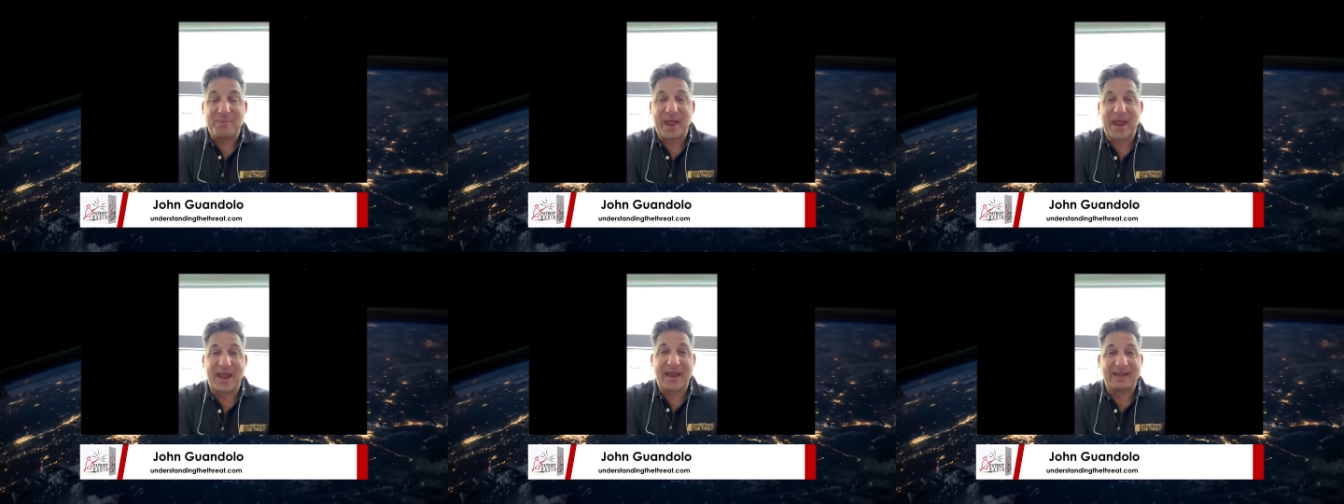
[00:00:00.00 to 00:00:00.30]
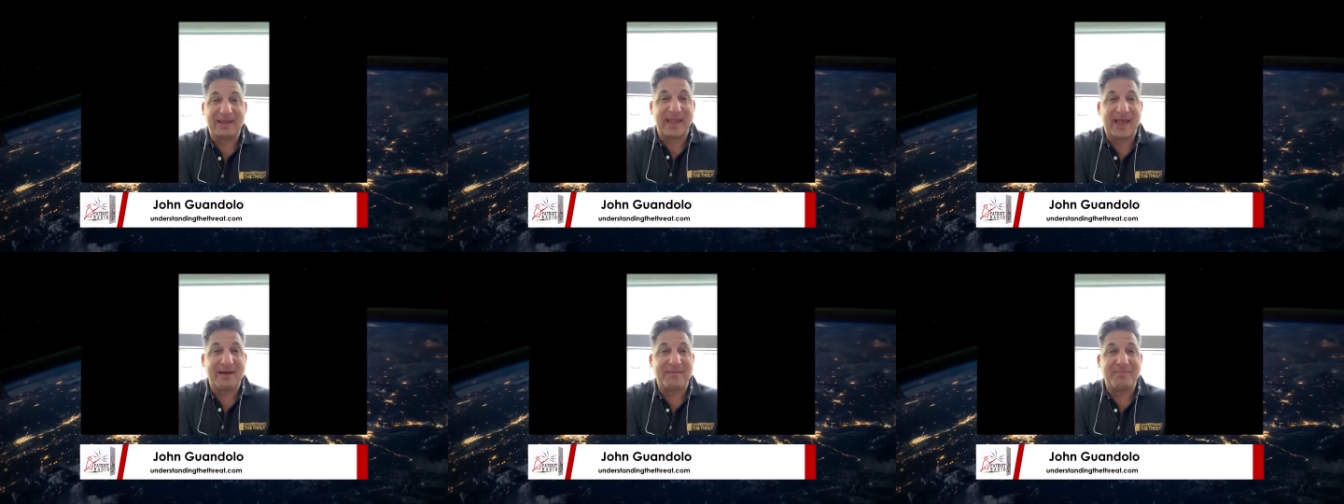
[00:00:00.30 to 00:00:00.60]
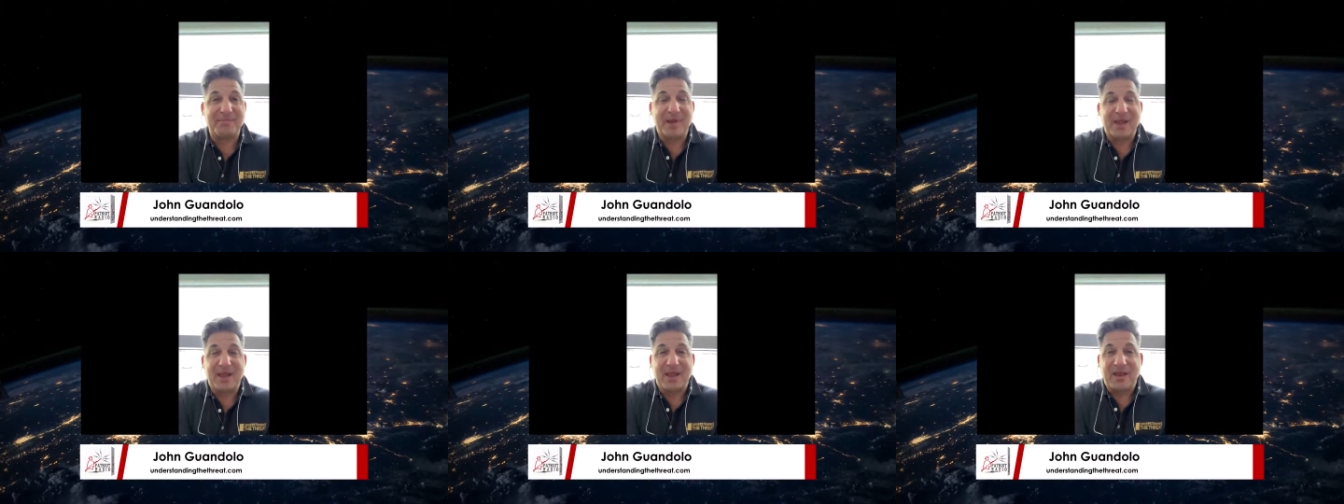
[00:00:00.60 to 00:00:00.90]
paying
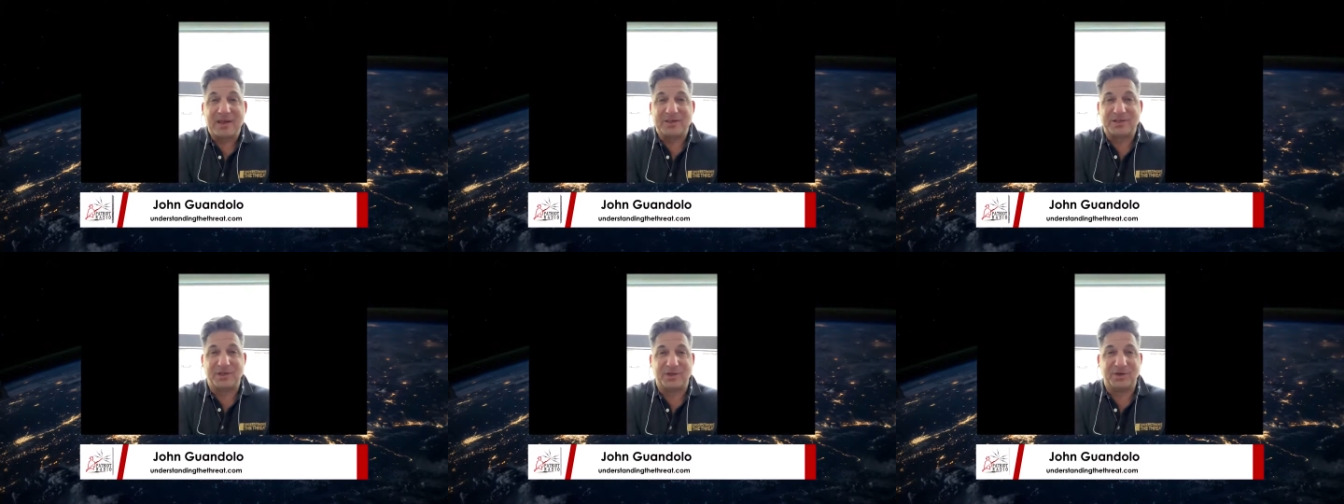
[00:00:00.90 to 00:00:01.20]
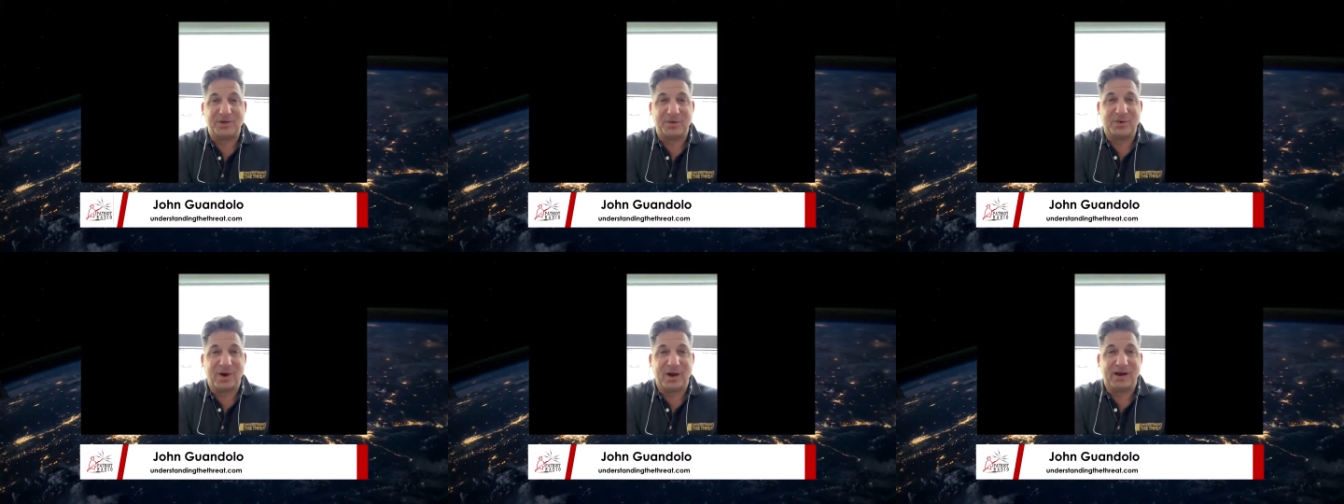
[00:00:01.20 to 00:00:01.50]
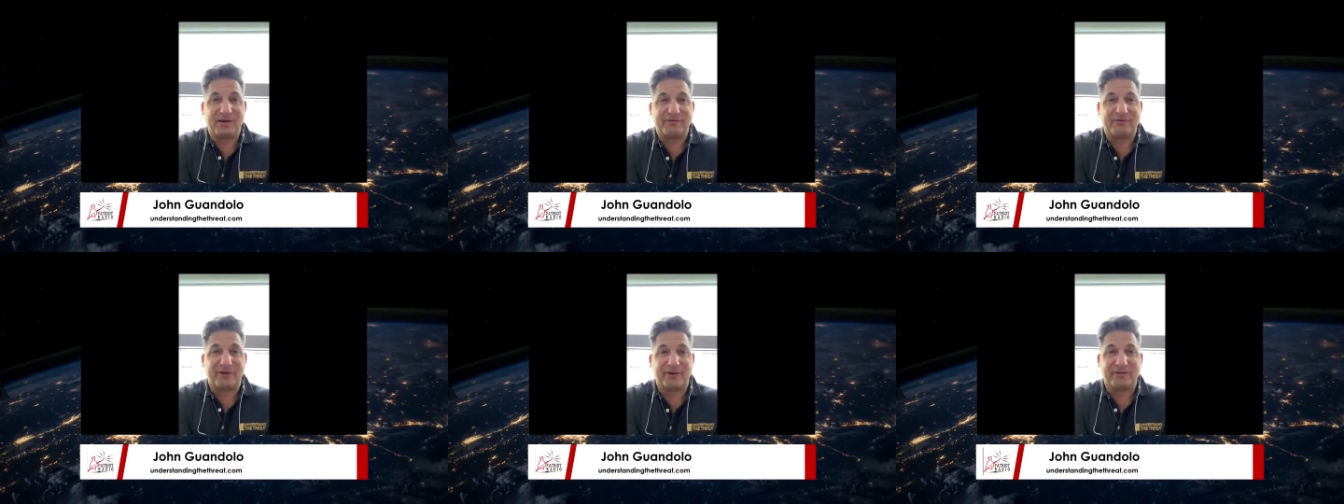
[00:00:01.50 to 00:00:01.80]
them
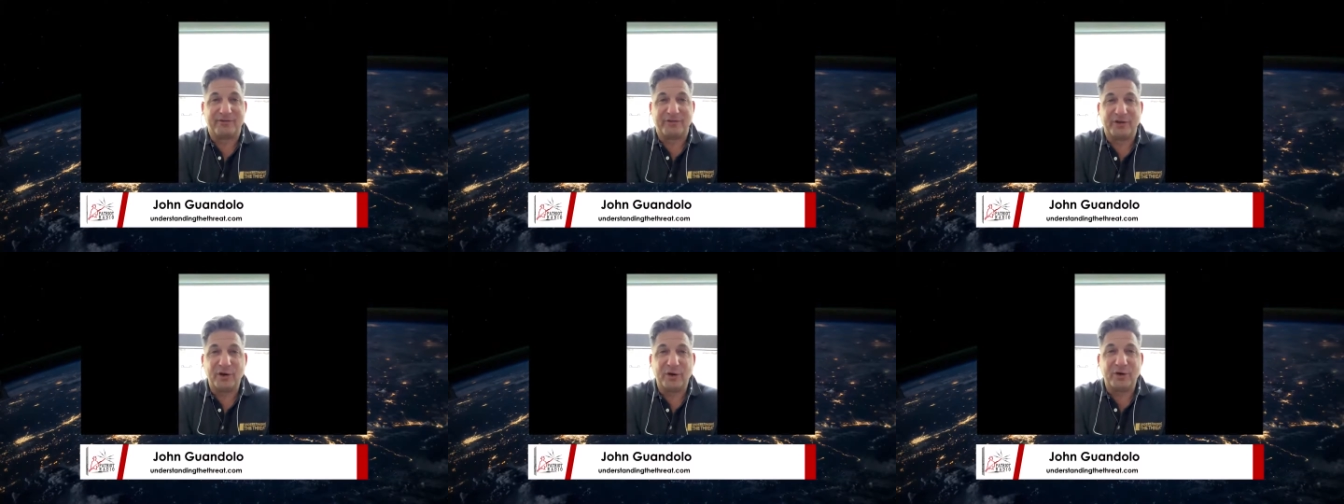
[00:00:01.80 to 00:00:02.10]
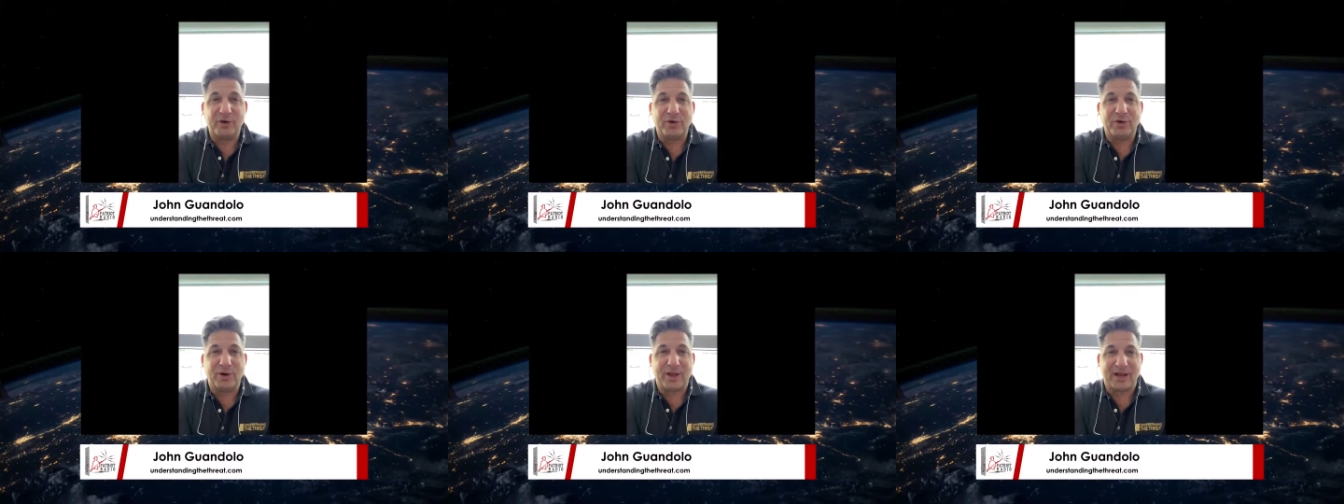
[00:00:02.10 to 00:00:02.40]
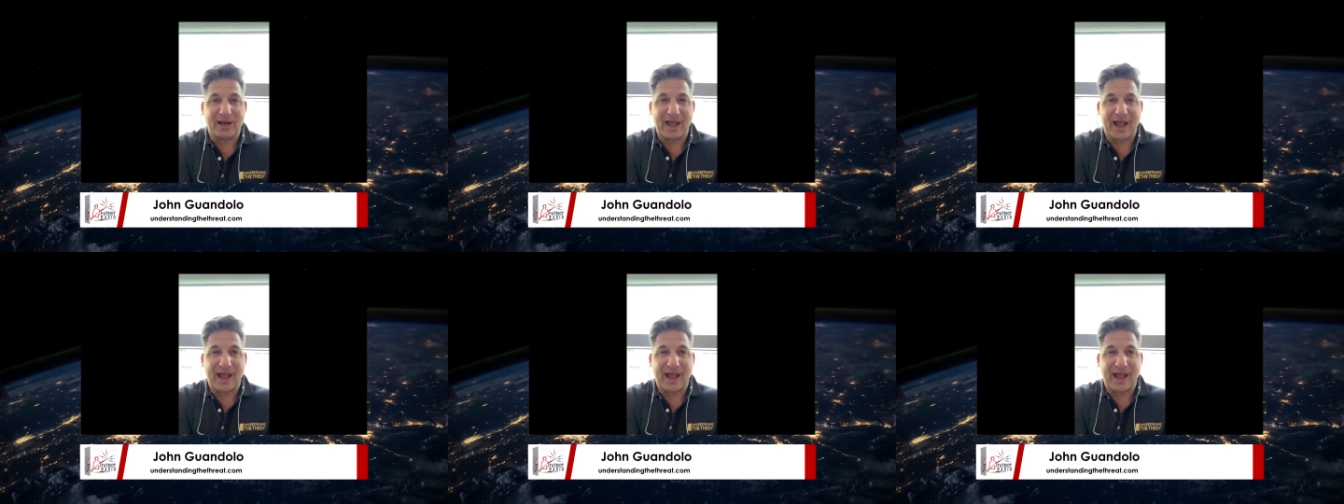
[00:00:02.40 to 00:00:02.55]
for food